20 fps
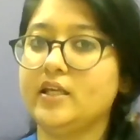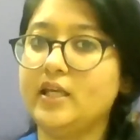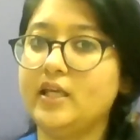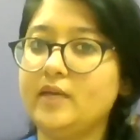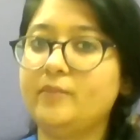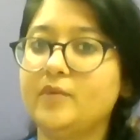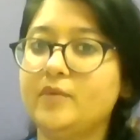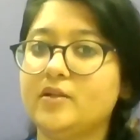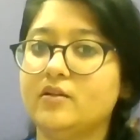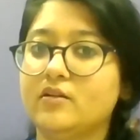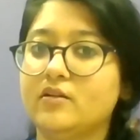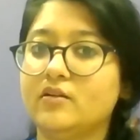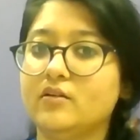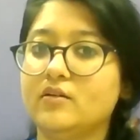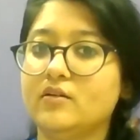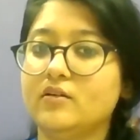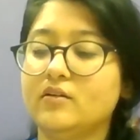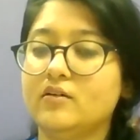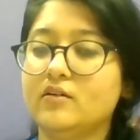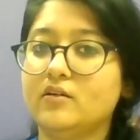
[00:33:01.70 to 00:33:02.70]
able
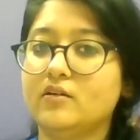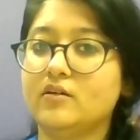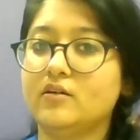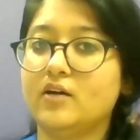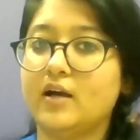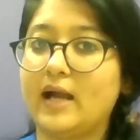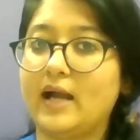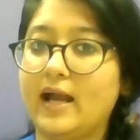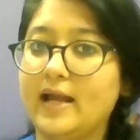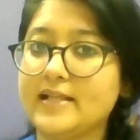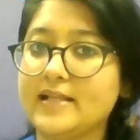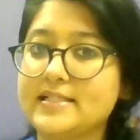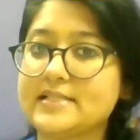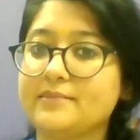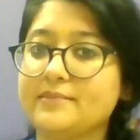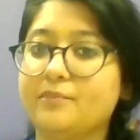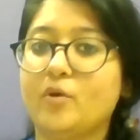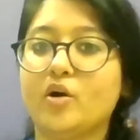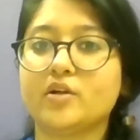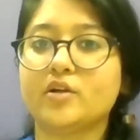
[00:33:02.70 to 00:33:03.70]
and
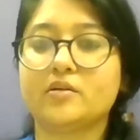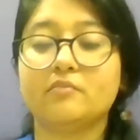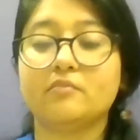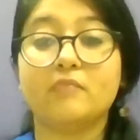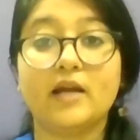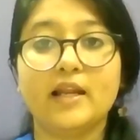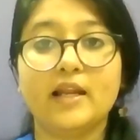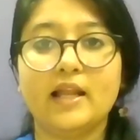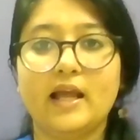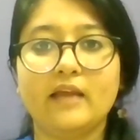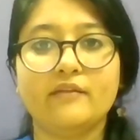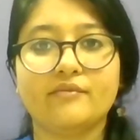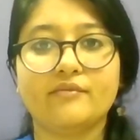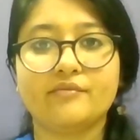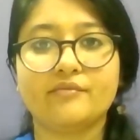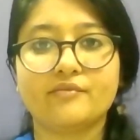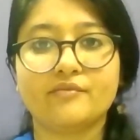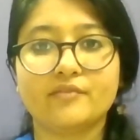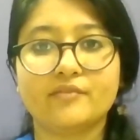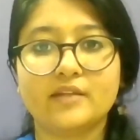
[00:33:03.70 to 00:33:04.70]
support my
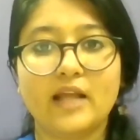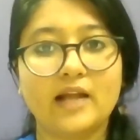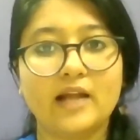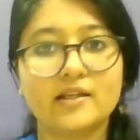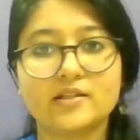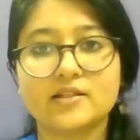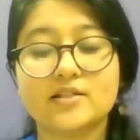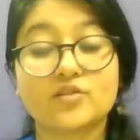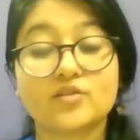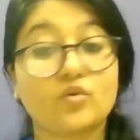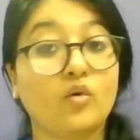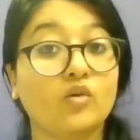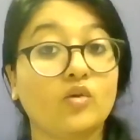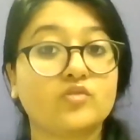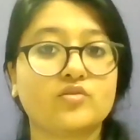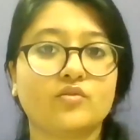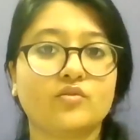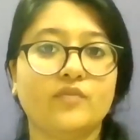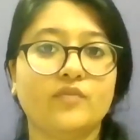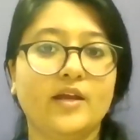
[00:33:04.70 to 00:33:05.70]
life, that is
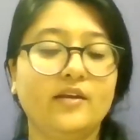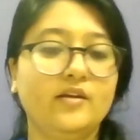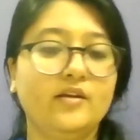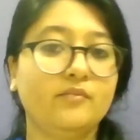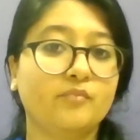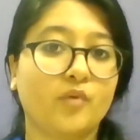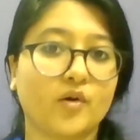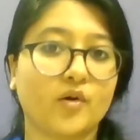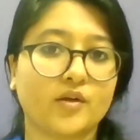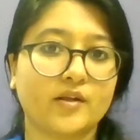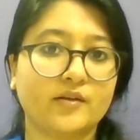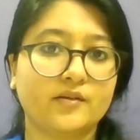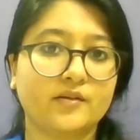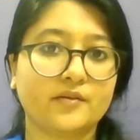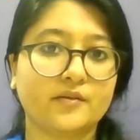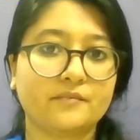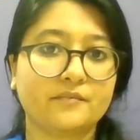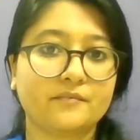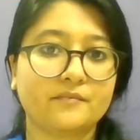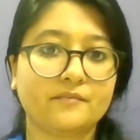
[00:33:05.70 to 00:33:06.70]
also very important.
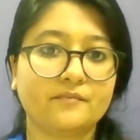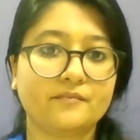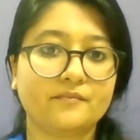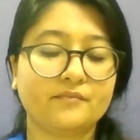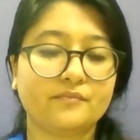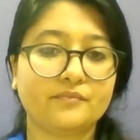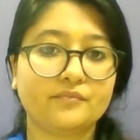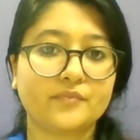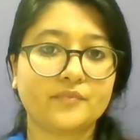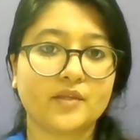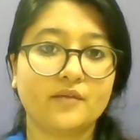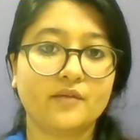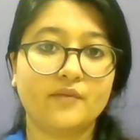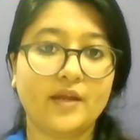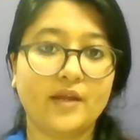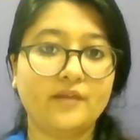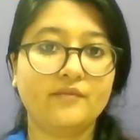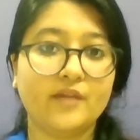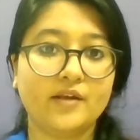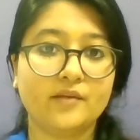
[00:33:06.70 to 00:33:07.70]

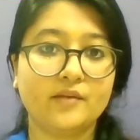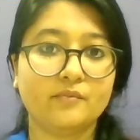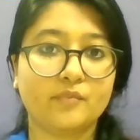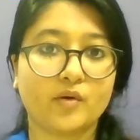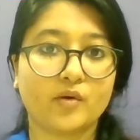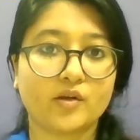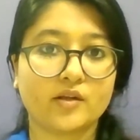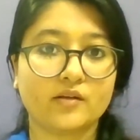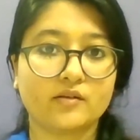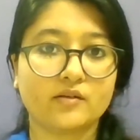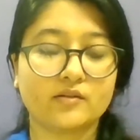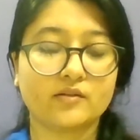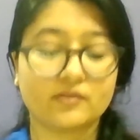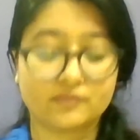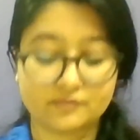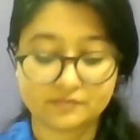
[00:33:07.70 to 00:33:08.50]
Very important.